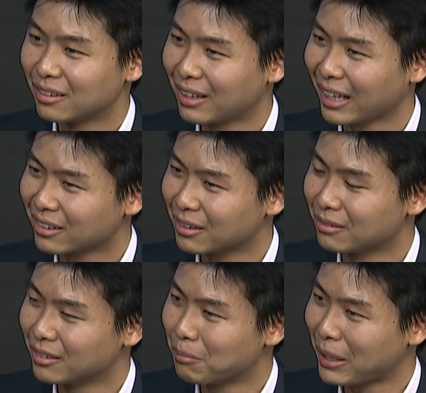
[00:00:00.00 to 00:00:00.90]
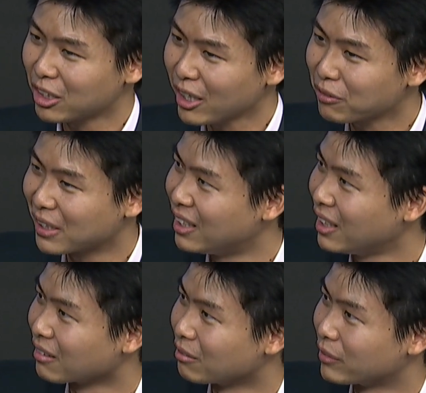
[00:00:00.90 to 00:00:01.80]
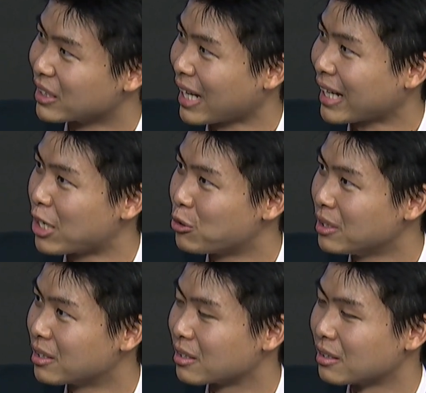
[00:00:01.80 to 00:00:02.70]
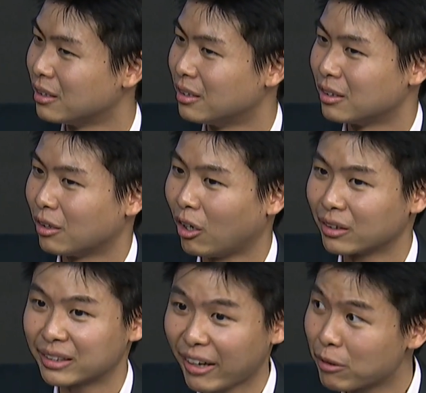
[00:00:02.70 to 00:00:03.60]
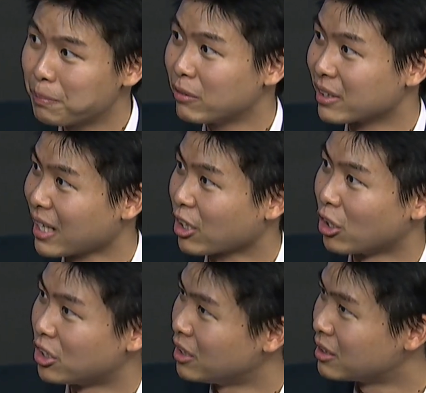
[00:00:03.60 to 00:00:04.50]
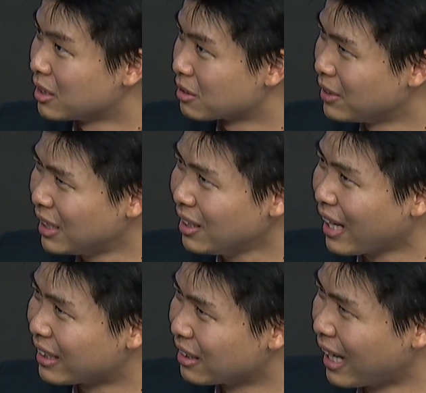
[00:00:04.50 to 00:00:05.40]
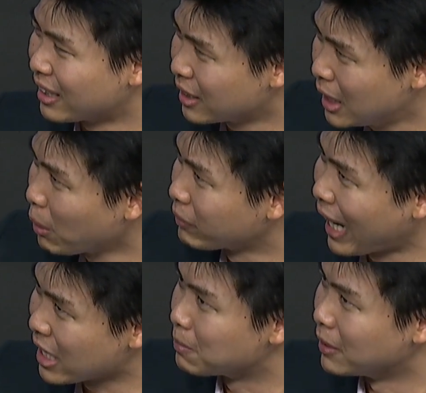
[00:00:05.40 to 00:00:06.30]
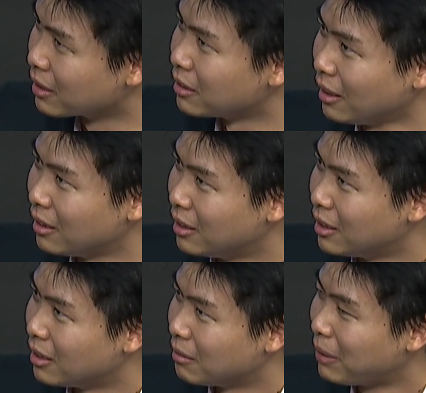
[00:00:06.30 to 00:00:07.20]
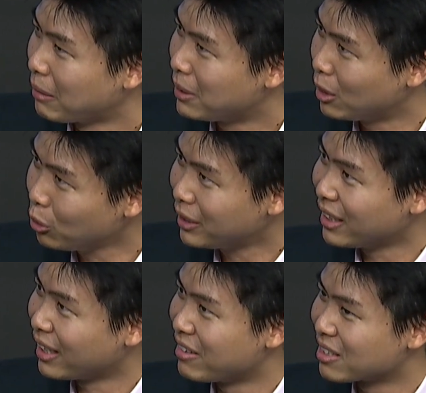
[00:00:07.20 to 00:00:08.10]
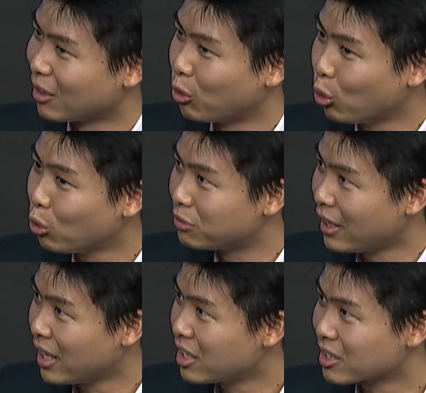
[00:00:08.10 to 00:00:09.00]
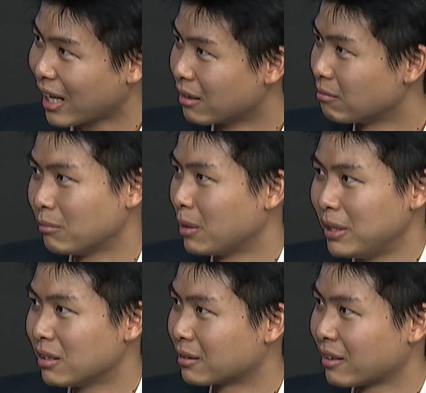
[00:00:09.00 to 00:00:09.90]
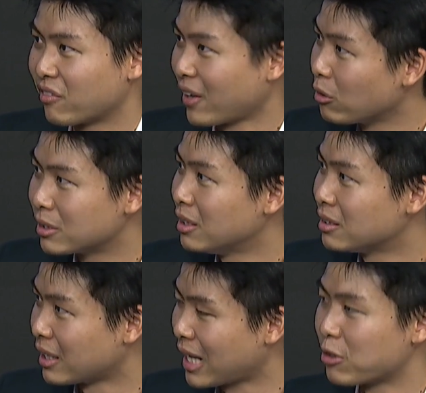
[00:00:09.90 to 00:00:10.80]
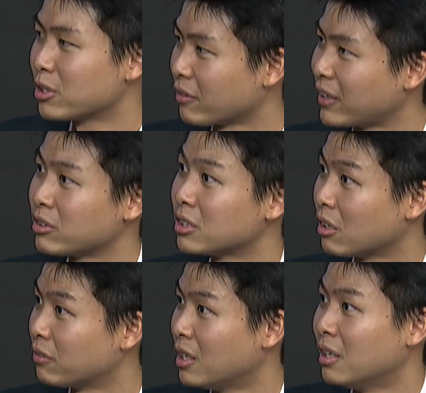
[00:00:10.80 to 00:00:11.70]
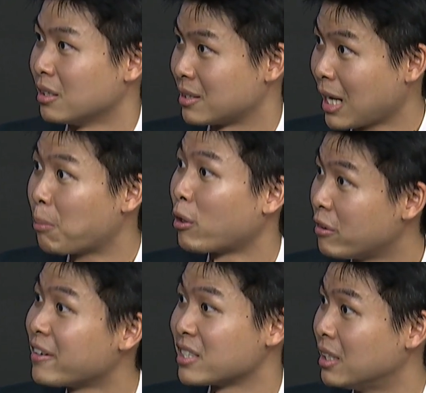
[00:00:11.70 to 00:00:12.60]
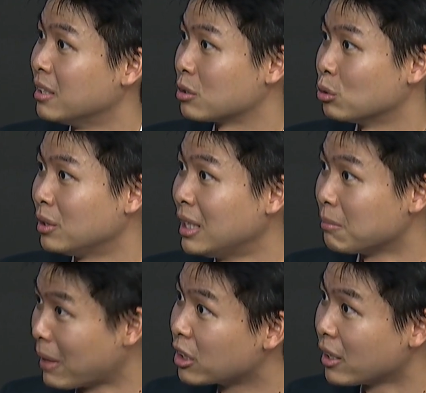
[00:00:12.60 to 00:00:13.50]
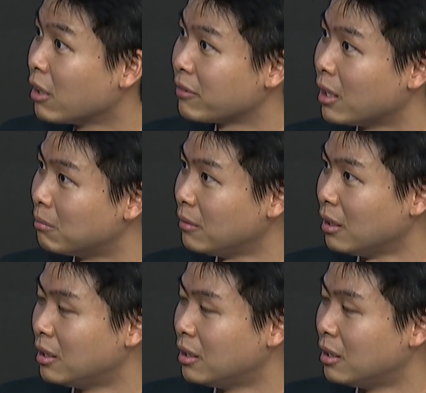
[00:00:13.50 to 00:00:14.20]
like the mental health clinic with the psychiatrist or the therapy with the psychologist is really at the tip of the iceberg. But below that, there is a whole range, like maybe thousands and hundreds of thousands of Singaporean residents who need mental health help.